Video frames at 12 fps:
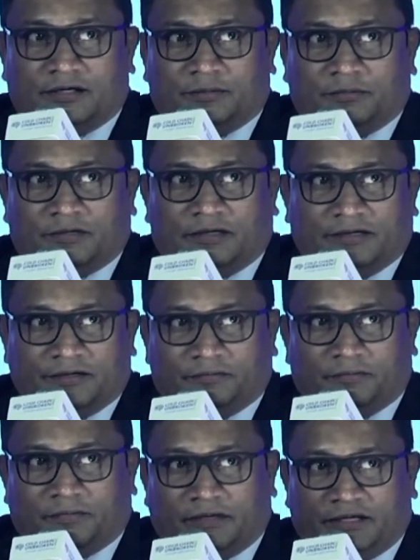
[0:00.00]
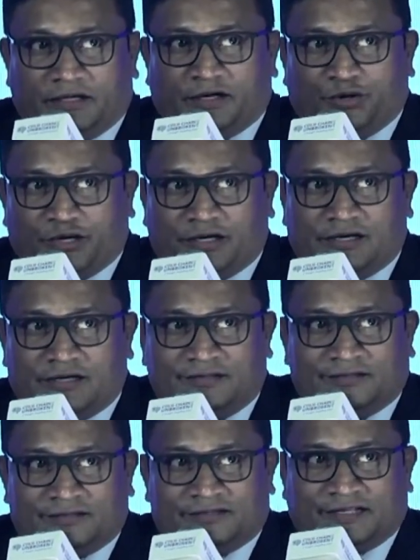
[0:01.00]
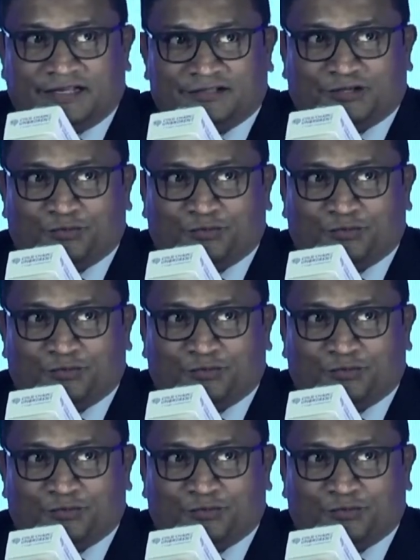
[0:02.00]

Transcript: and then Manoj Singh, who represented